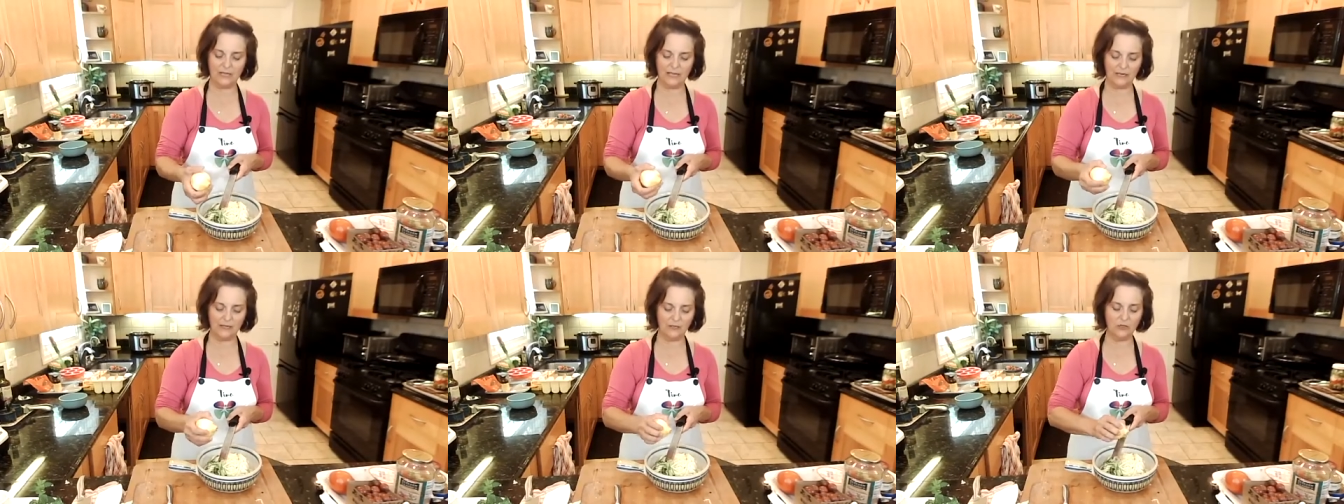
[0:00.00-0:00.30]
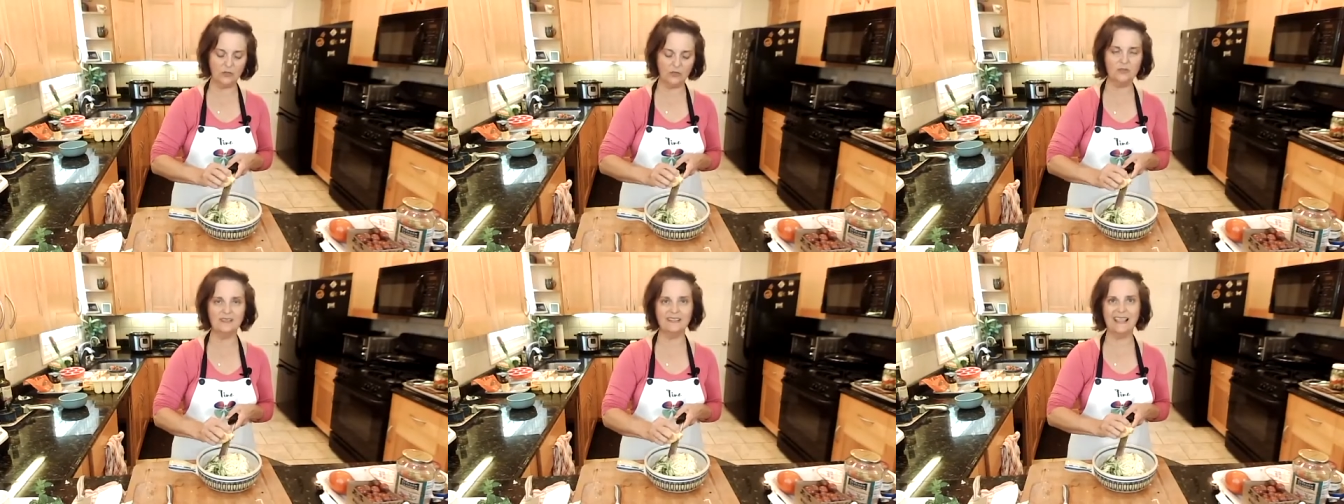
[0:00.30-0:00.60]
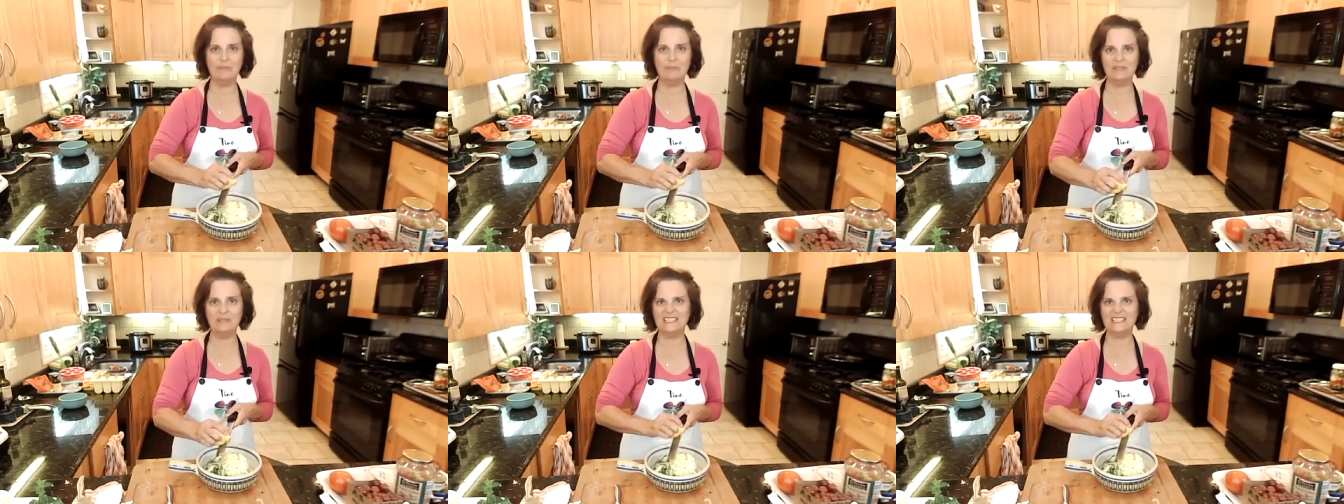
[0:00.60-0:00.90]
Get a little
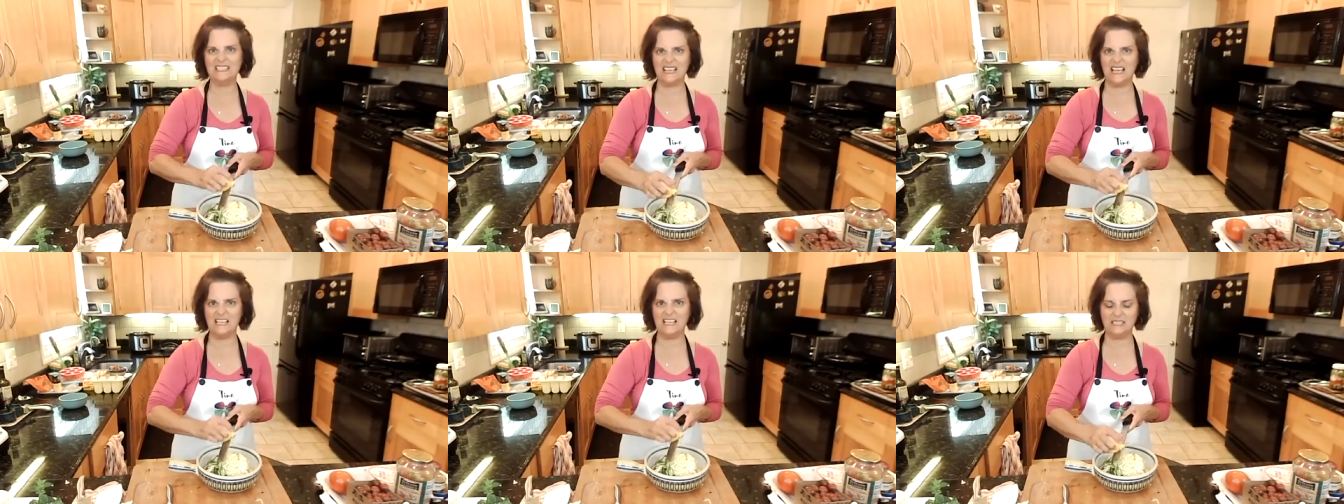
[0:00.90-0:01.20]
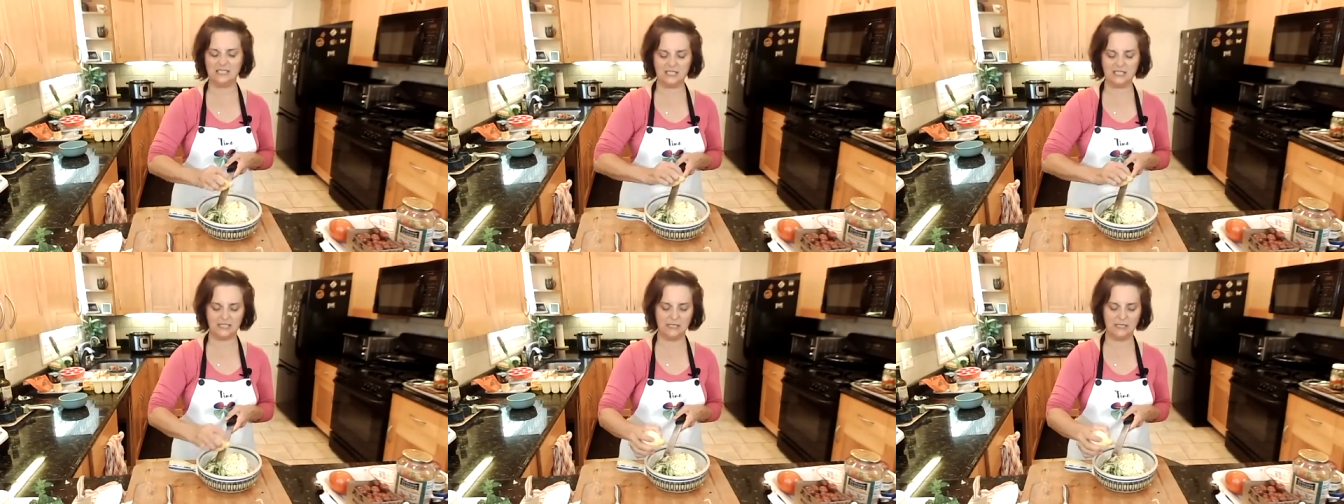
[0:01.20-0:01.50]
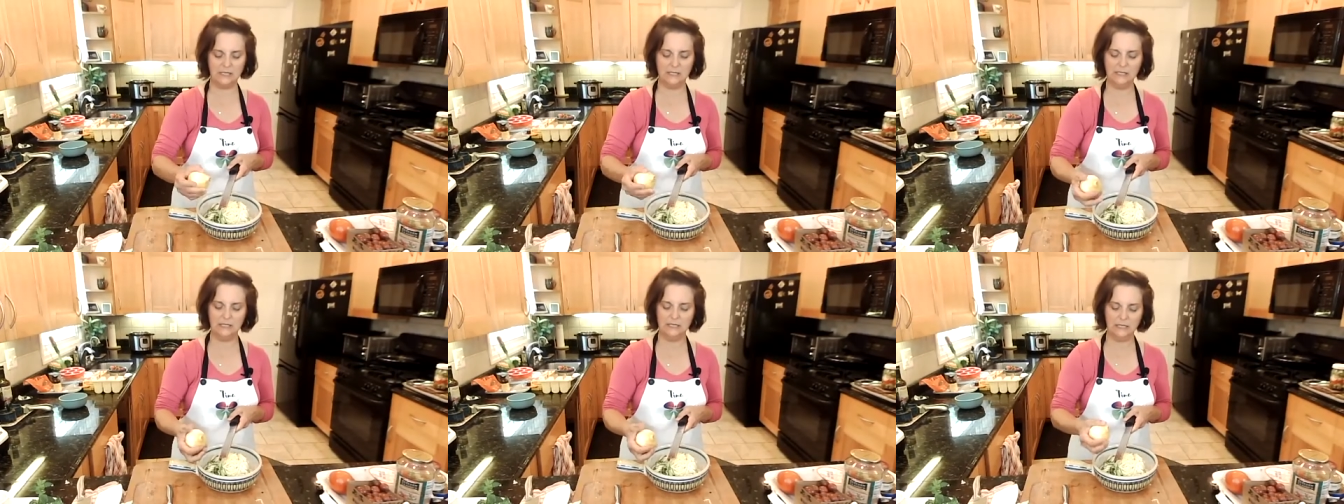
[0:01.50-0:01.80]
lemon zest
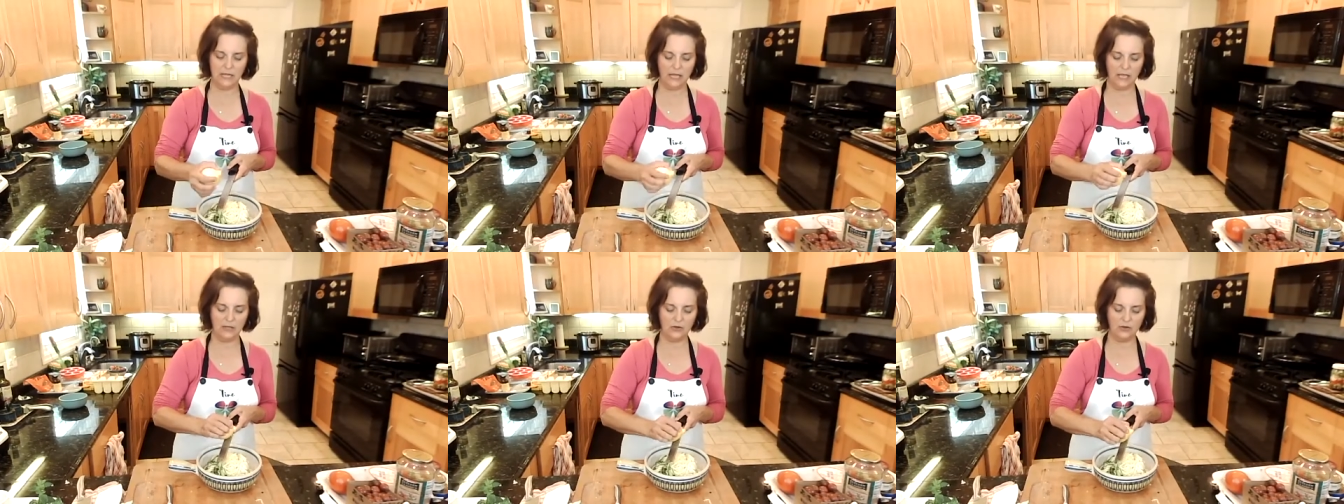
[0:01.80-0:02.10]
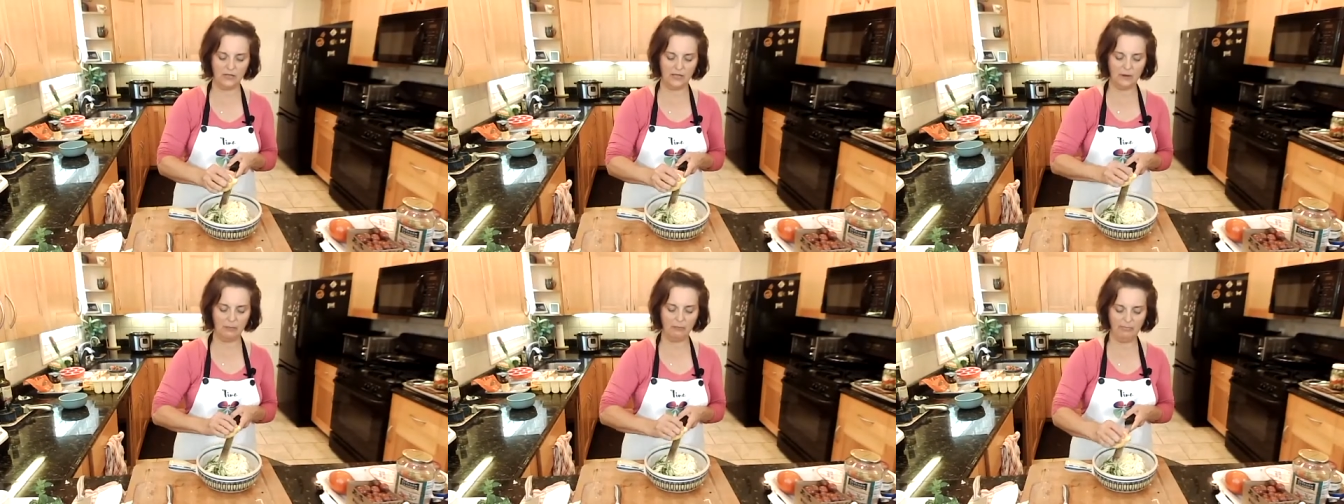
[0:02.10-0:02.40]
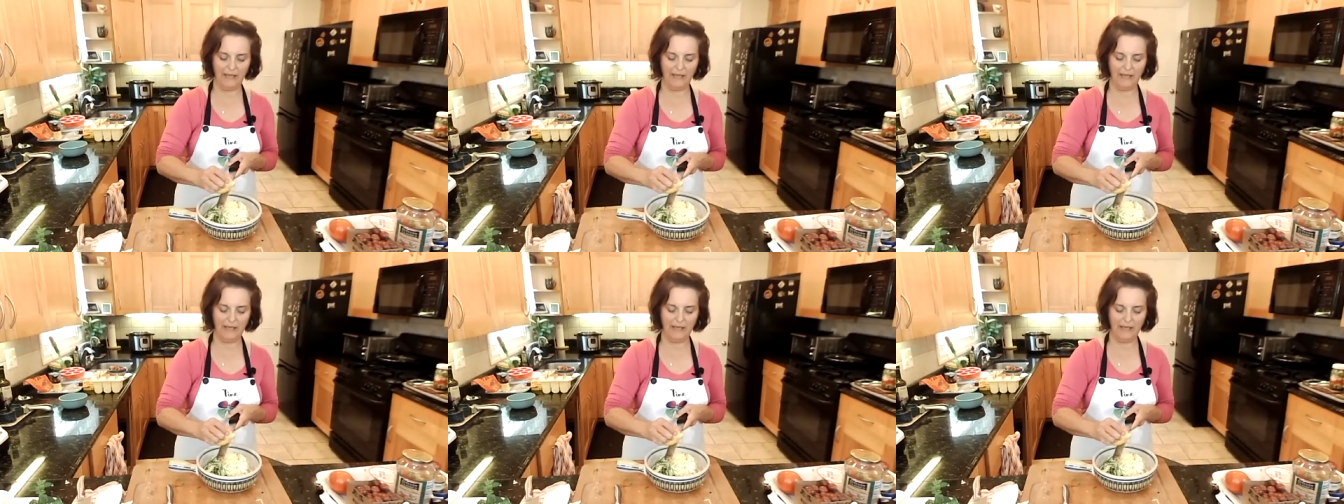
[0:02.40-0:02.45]
and you get a